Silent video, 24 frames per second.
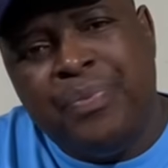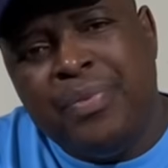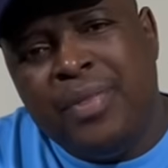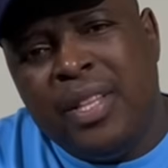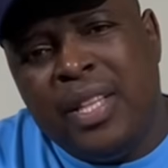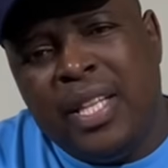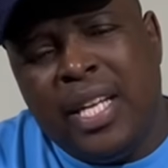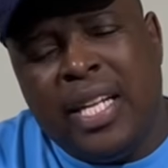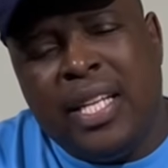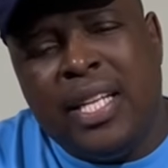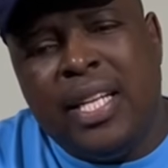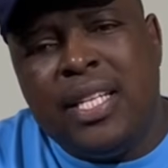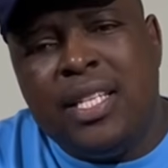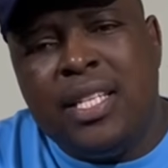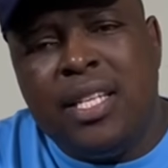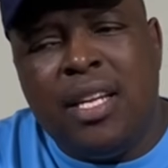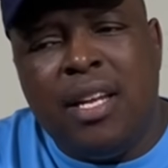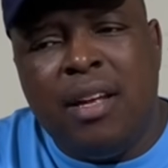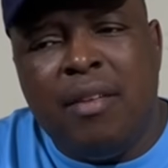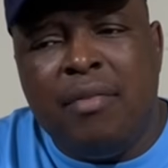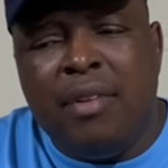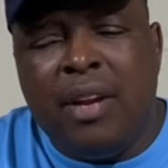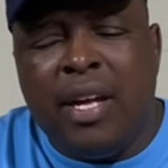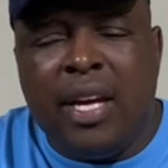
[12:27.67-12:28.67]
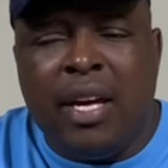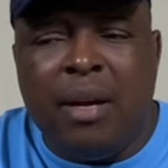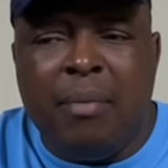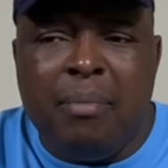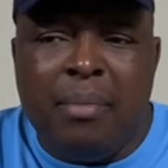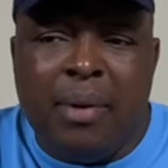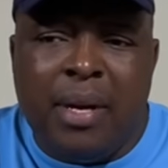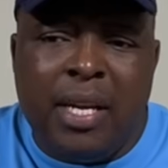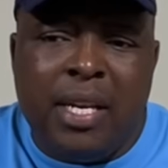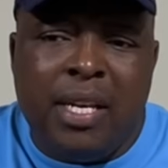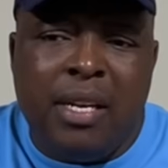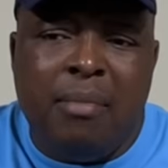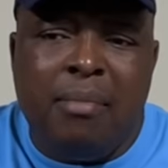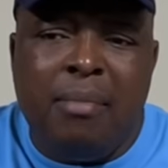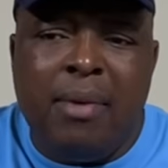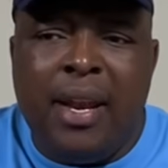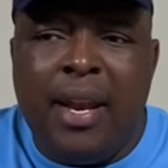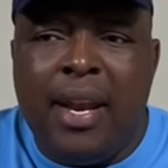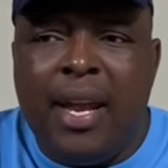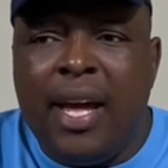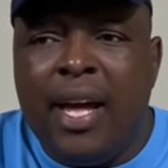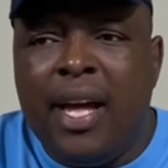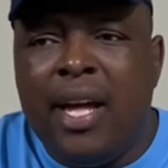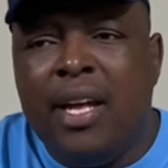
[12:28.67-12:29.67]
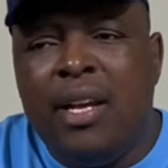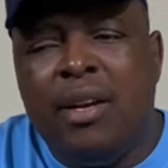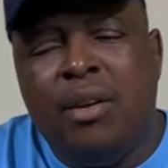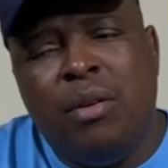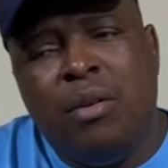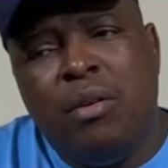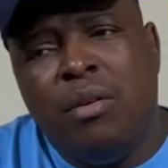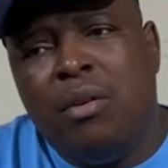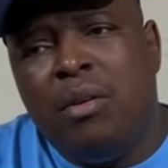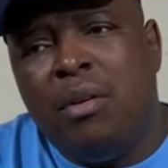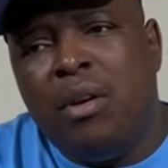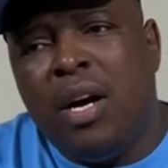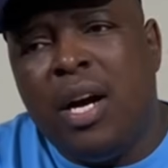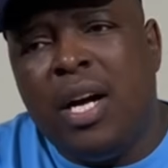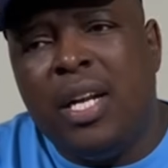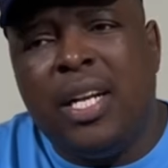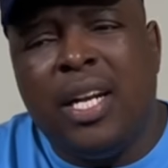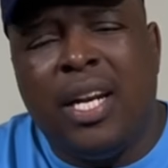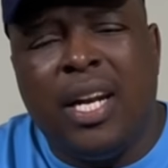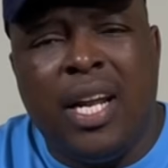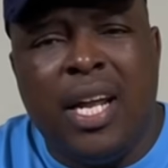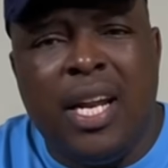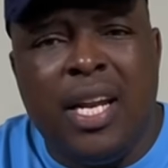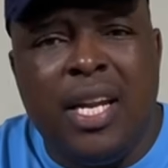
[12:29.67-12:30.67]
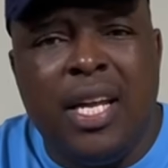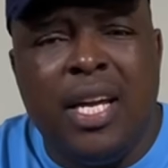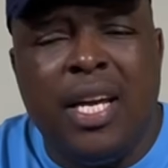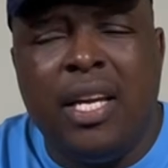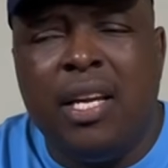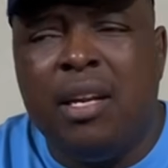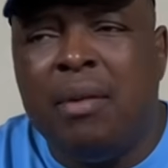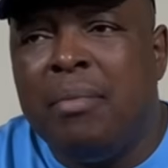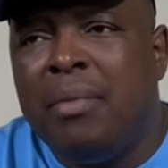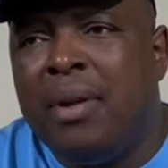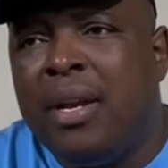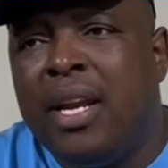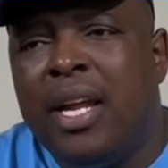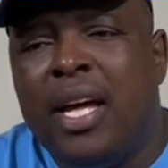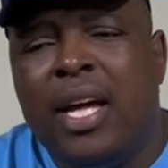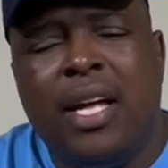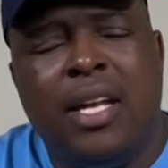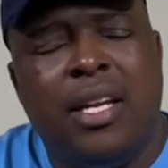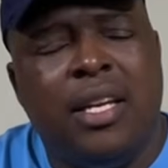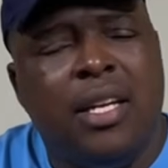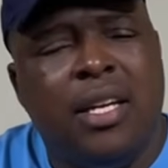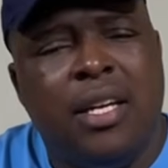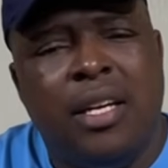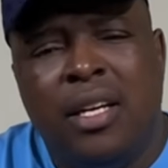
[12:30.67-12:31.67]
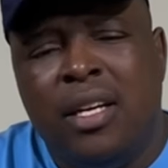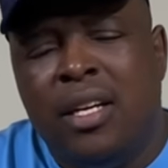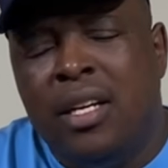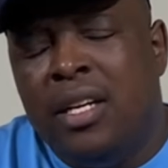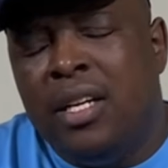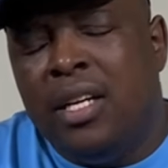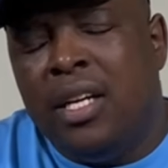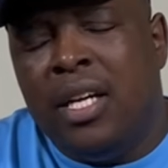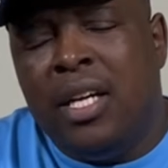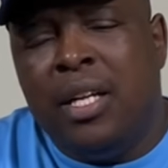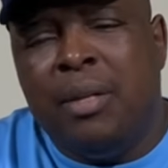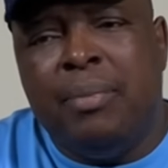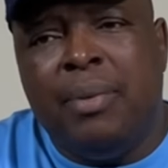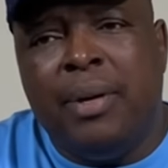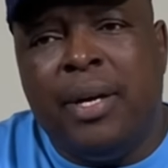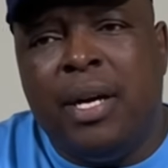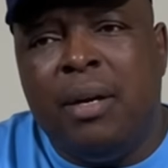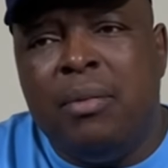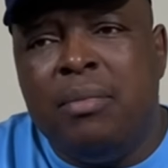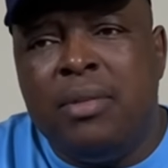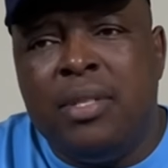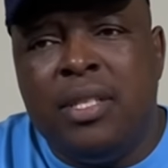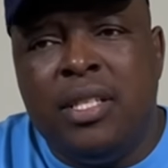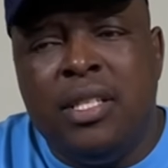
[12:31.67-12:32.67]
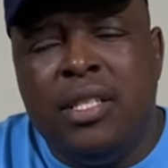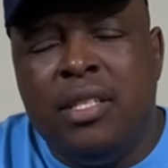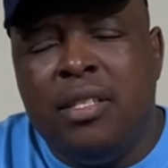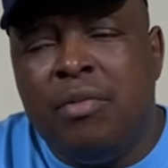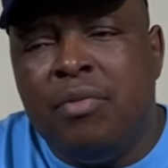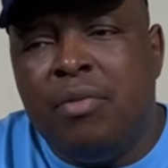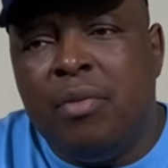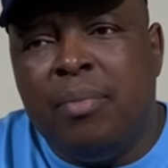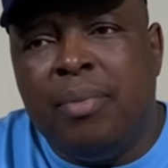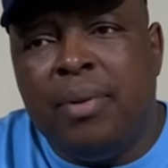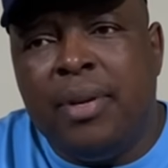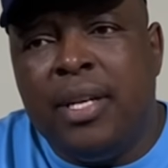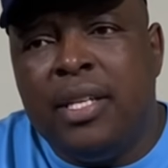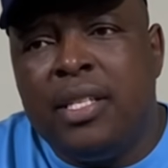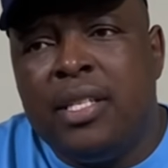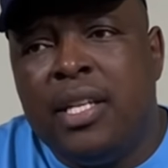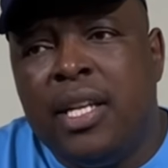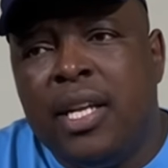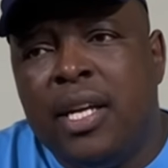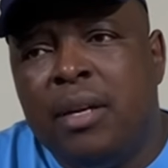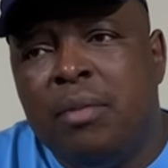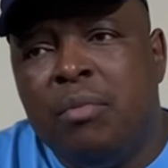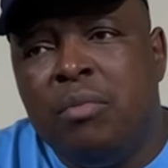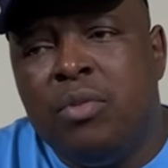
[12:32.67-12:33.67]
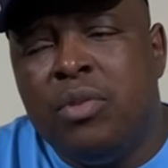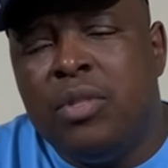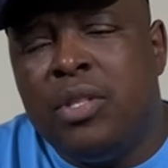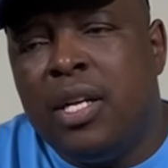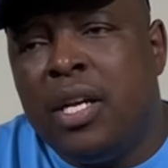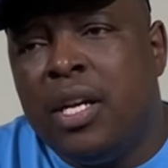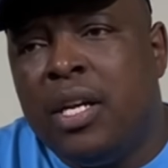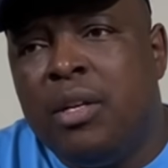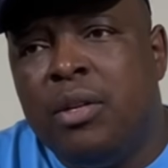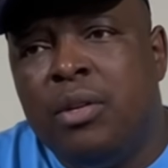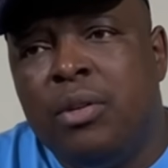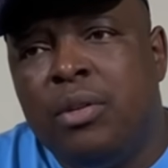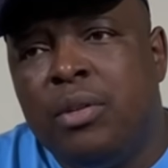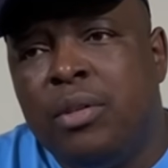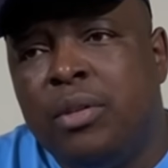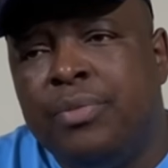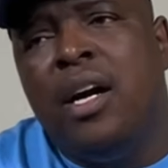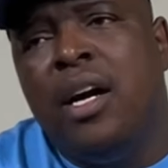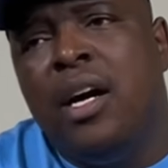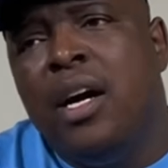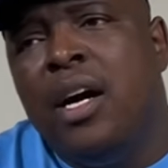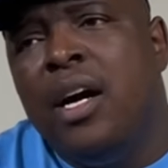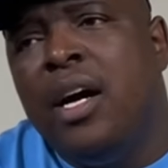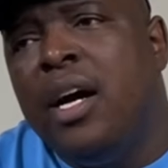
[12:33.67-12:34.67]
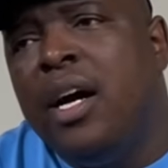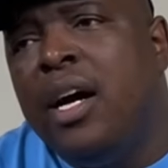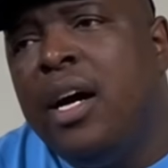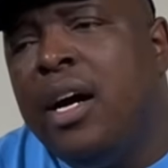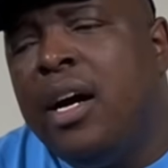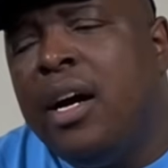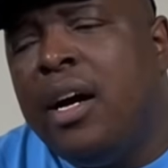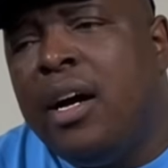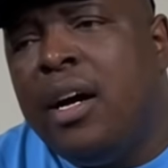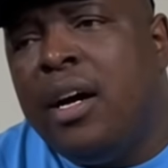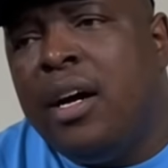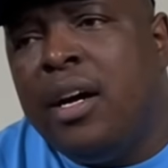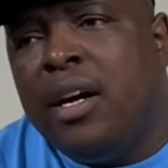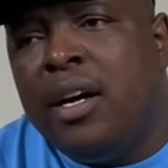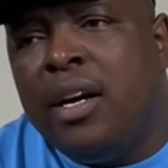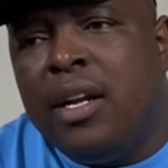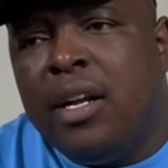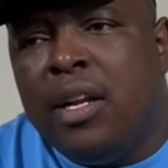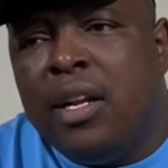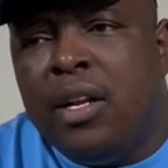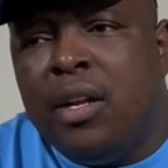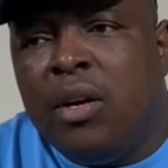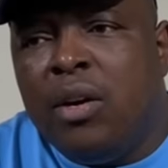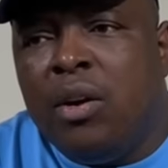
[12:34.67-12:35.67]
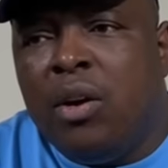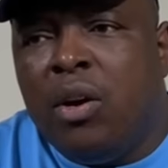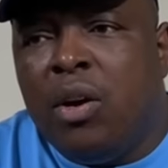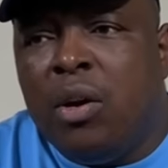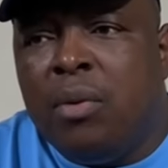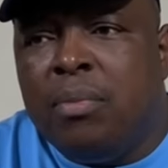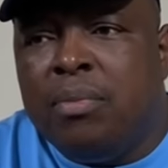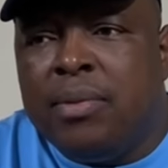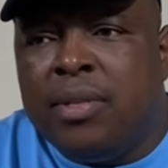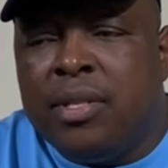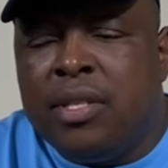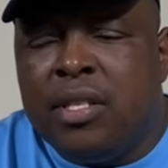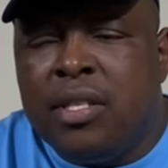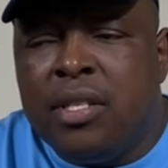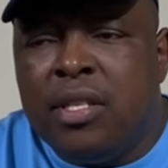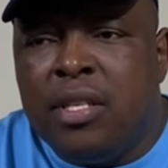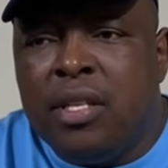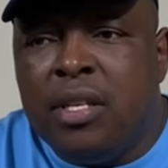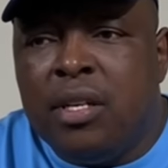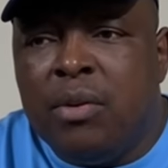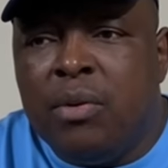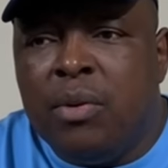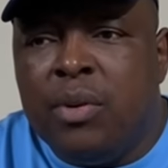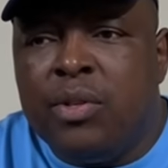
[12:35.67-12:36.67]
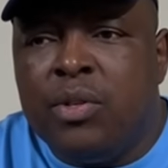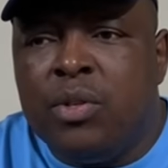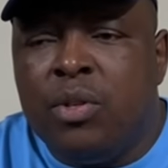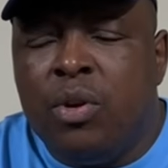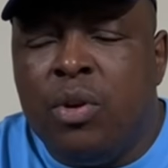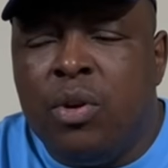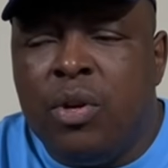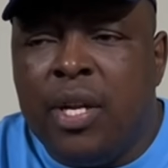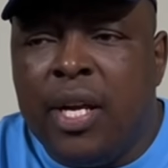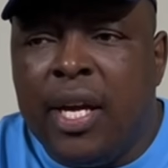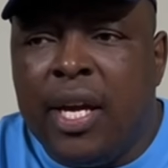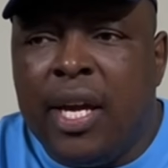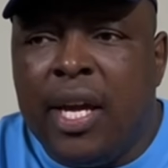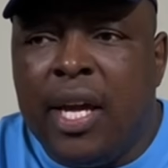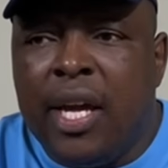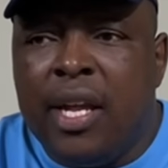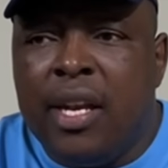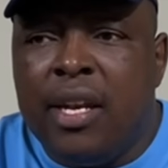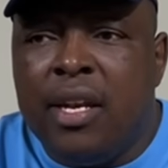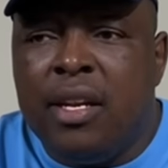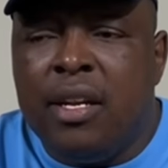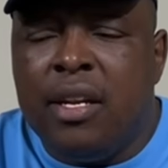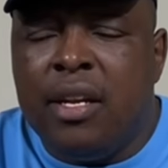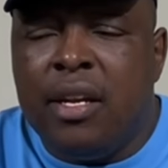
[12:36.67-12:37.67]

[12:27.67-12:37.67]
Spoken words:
that doesn't have like a big number 9 or hard running number 9, it becomes easy for players like Musa. Obs was good again.